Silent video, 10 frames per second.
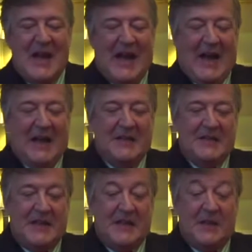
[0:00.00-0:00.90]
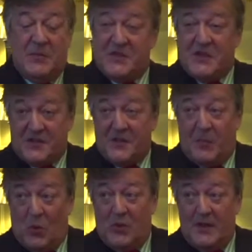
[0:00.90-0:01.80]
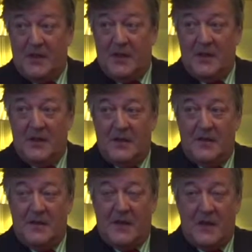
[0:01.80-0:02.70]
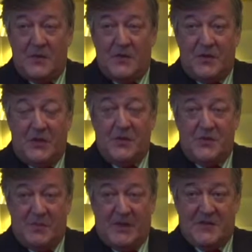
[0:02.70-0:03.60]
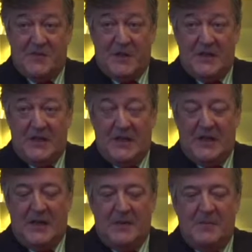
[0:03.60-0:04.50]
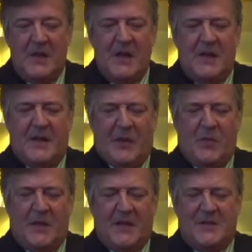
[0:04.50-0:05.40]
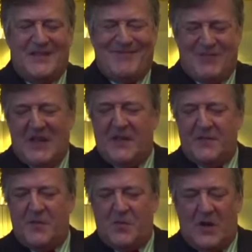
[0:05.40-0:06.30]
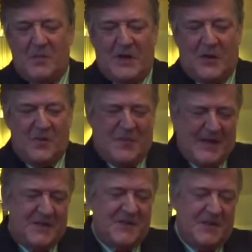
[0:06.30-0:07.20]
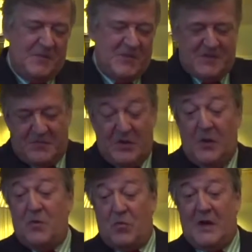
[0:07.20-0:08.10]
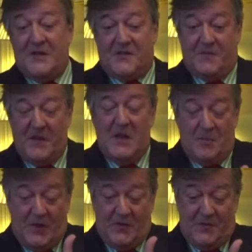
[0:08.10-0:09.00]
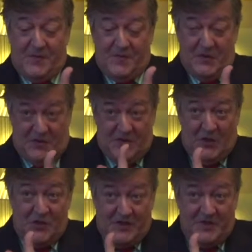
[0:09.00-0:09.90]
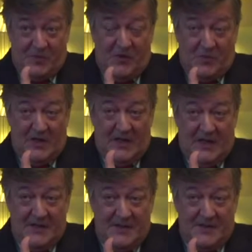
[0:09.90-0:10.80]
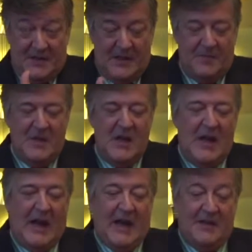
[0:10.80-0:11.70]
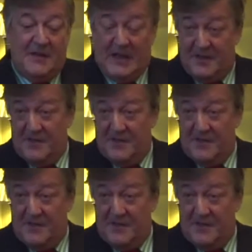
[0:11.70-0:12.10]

and it was just appalling. They owed huge amounts of money. They were being taken for a ride by a lot of banks, and there was a rise of both socialism on the one hand and